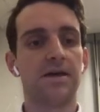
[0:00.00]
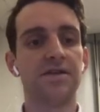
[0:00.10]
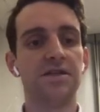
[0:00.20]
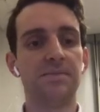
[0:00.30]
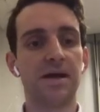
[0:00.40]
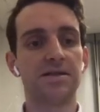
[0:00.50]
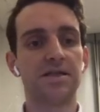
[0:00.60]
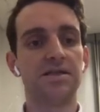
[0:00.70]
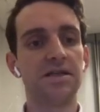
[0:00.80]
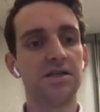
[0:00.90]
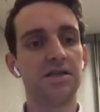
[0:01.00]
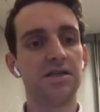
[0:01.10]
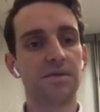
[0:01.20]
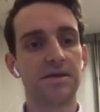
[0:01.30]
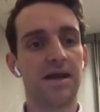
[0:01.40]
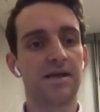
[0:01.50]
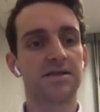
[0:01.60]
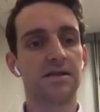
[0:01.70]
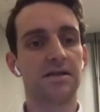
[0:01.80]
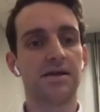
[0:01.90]
FDG PET-CT is probably the
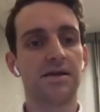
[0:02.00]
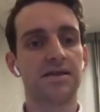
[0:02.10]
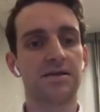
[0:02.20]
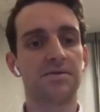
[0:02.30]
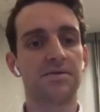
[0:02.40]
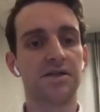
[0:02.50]
next in line test,